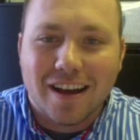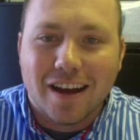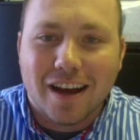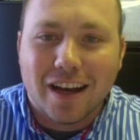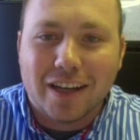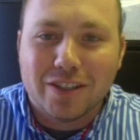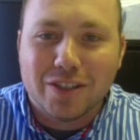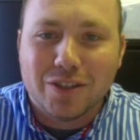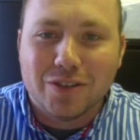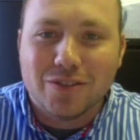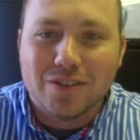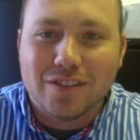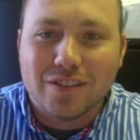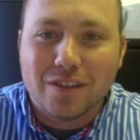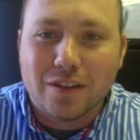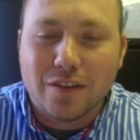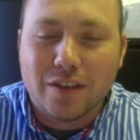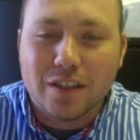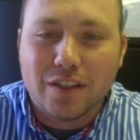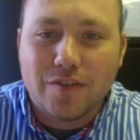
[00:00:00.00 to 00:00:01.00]
Hi students,
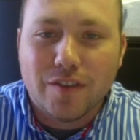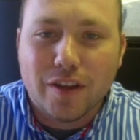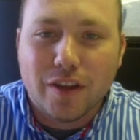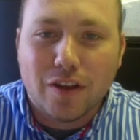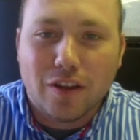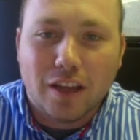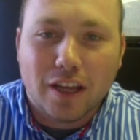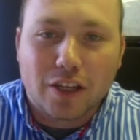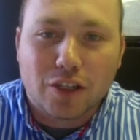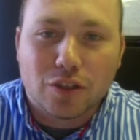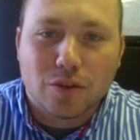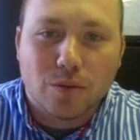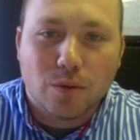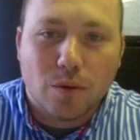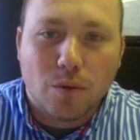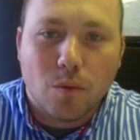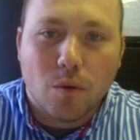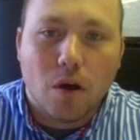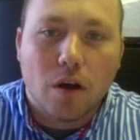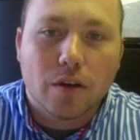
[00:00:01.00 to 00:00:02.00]
this video lecture
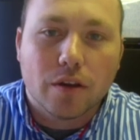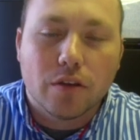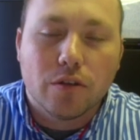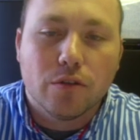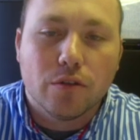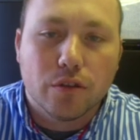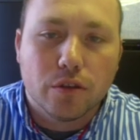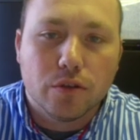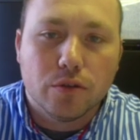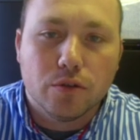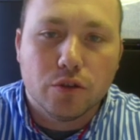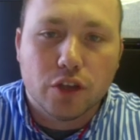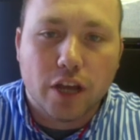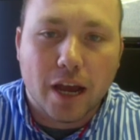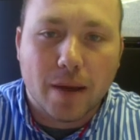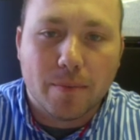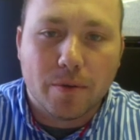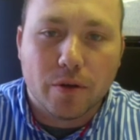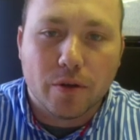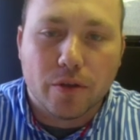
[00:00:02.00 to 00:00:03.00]
will walk you through
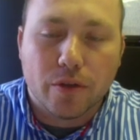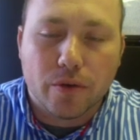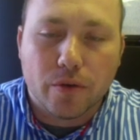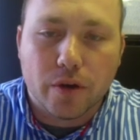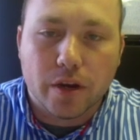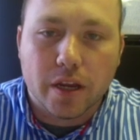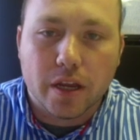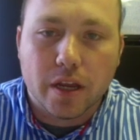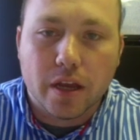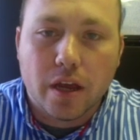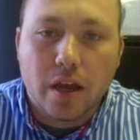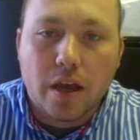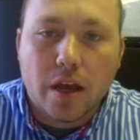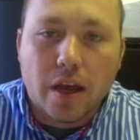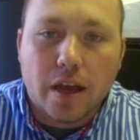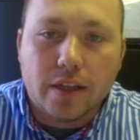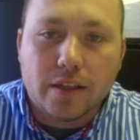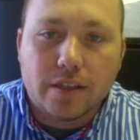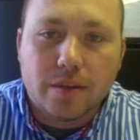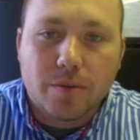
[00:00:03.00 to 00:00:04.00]
Chapter 3
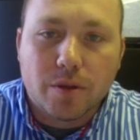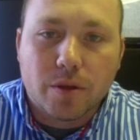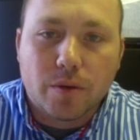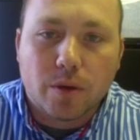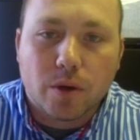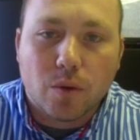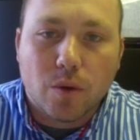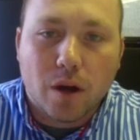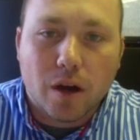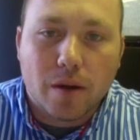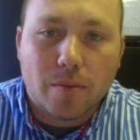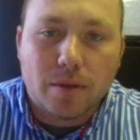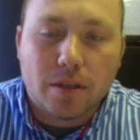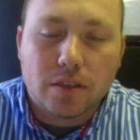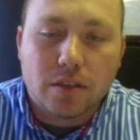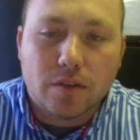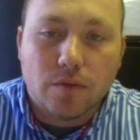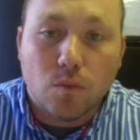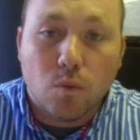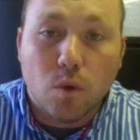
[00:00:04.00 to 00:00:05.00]
and some of the requirements
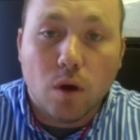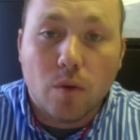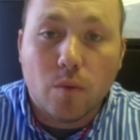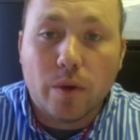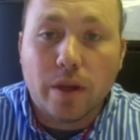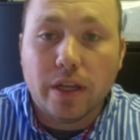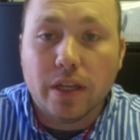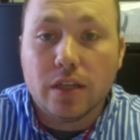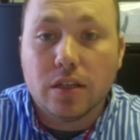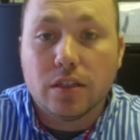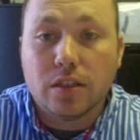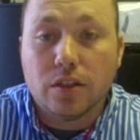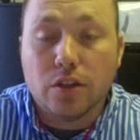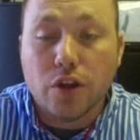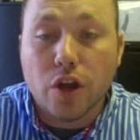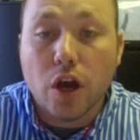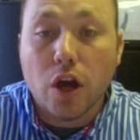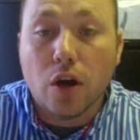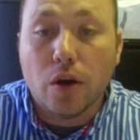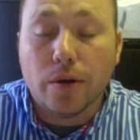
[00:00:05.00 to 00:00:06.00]
of what we need to
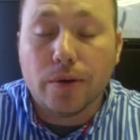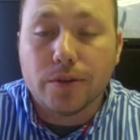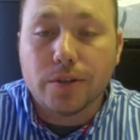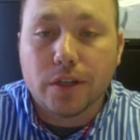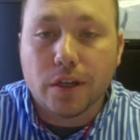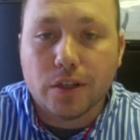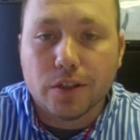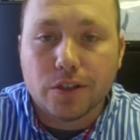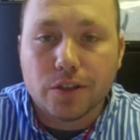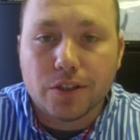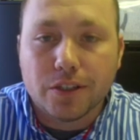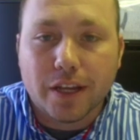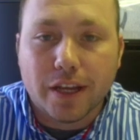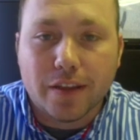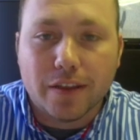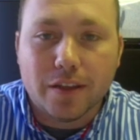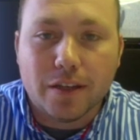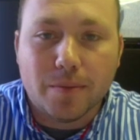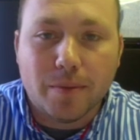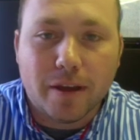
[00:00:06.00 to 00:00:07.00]
know to
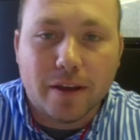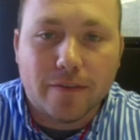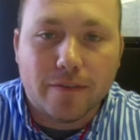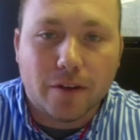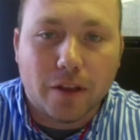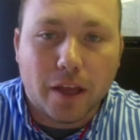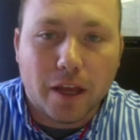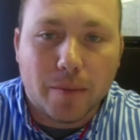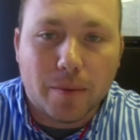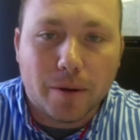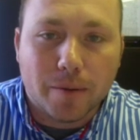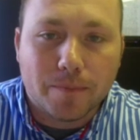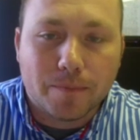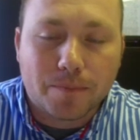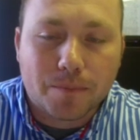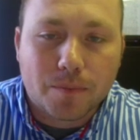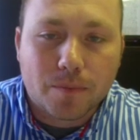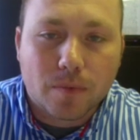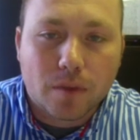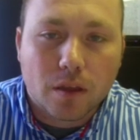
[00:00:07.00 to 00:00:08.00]
understand the demand for labor.
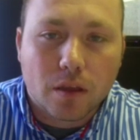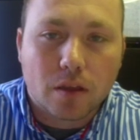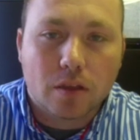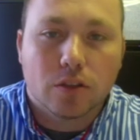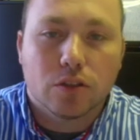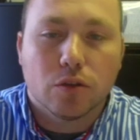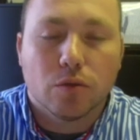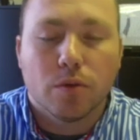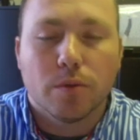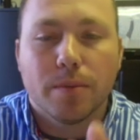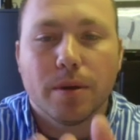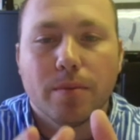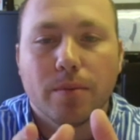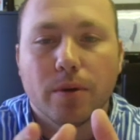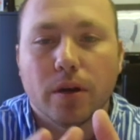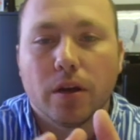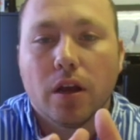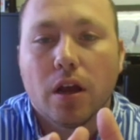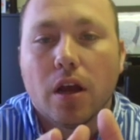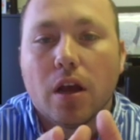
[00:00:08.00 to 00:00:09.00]
So
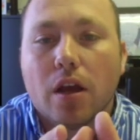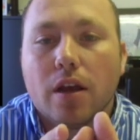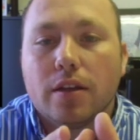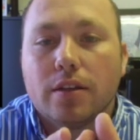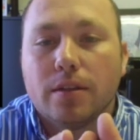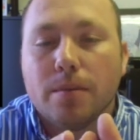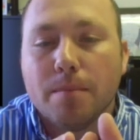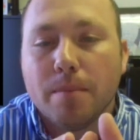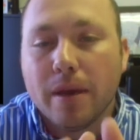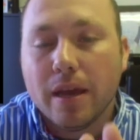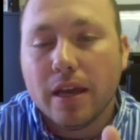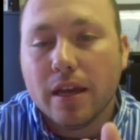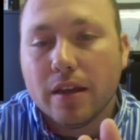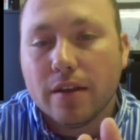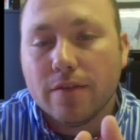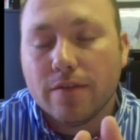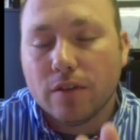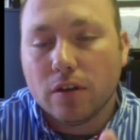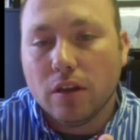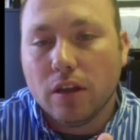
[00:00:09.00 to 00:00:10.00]
remember,
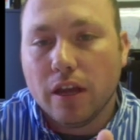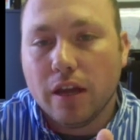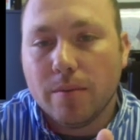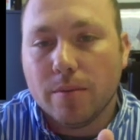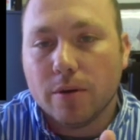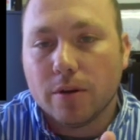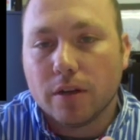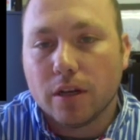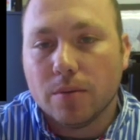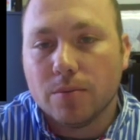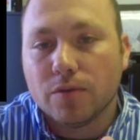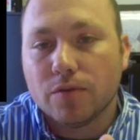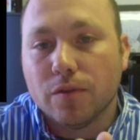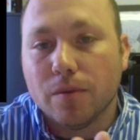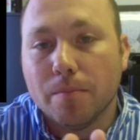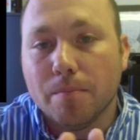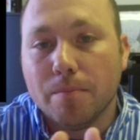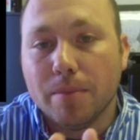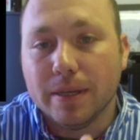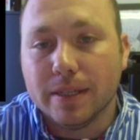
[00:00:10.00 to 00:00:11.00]
demand for labor comes
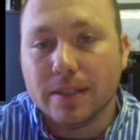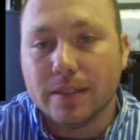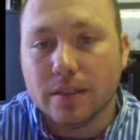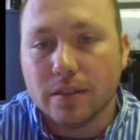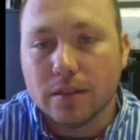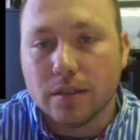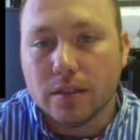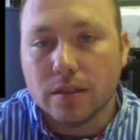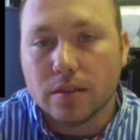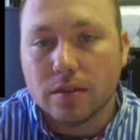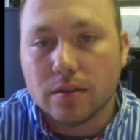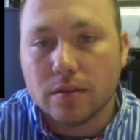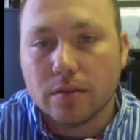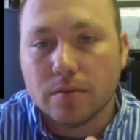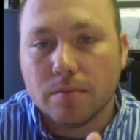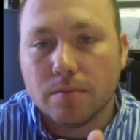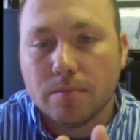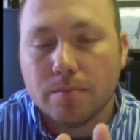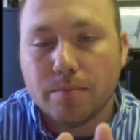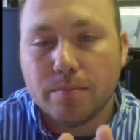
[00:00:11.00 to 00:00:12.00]
from businesses.
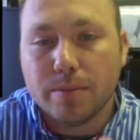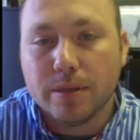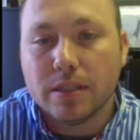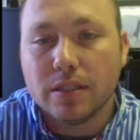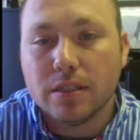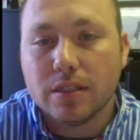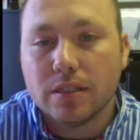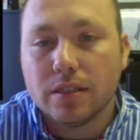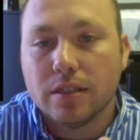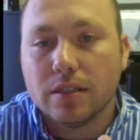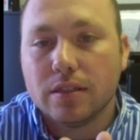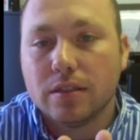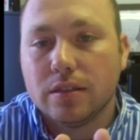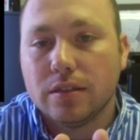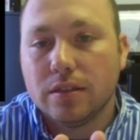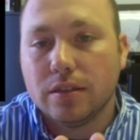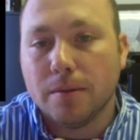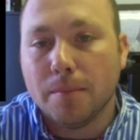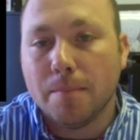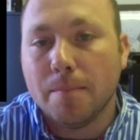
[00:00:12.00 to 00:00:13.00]
Businesses
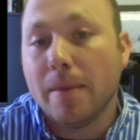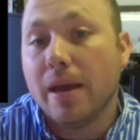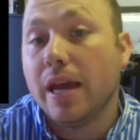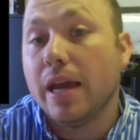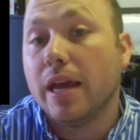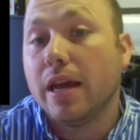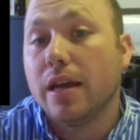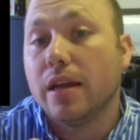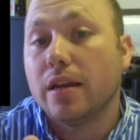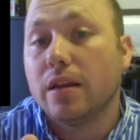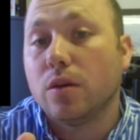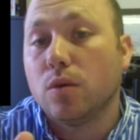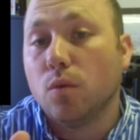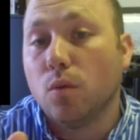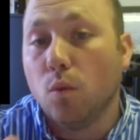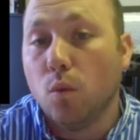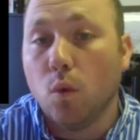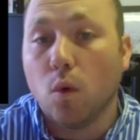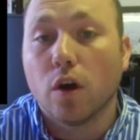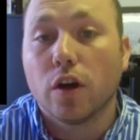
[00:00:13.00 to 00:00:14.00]
demand
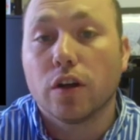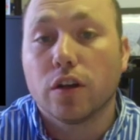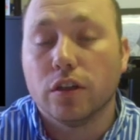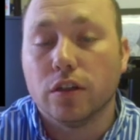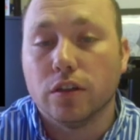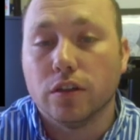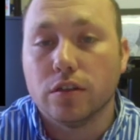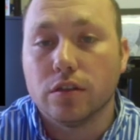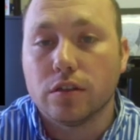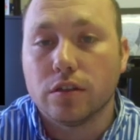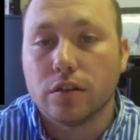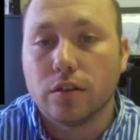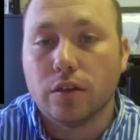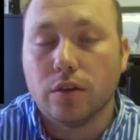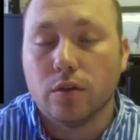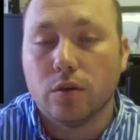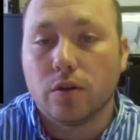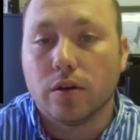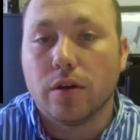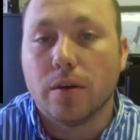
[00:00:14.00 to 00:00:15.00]
workers
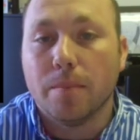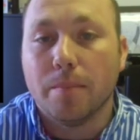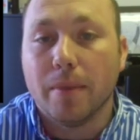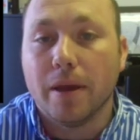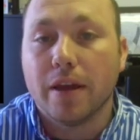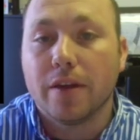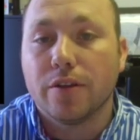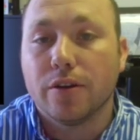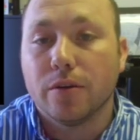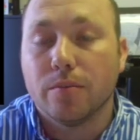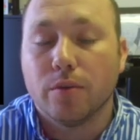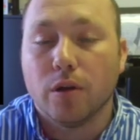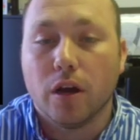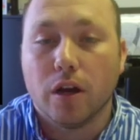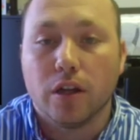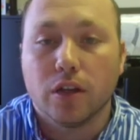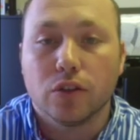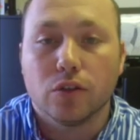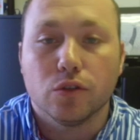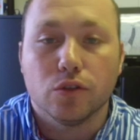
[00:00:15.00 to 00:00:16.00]
in order to make their
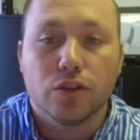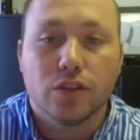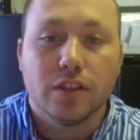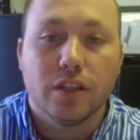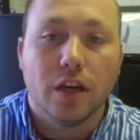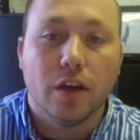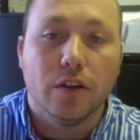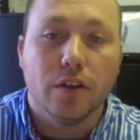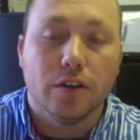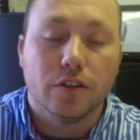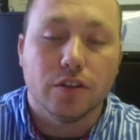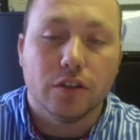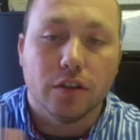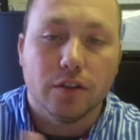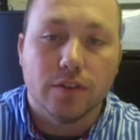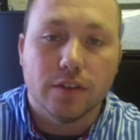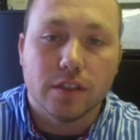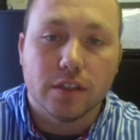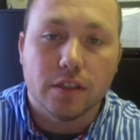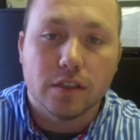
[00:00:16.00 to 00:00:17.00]
products or sell their
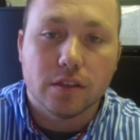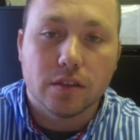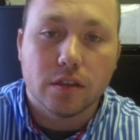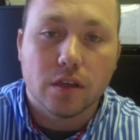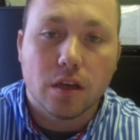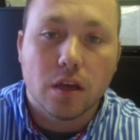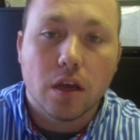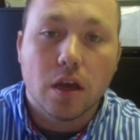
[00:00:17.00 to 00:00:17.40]
services.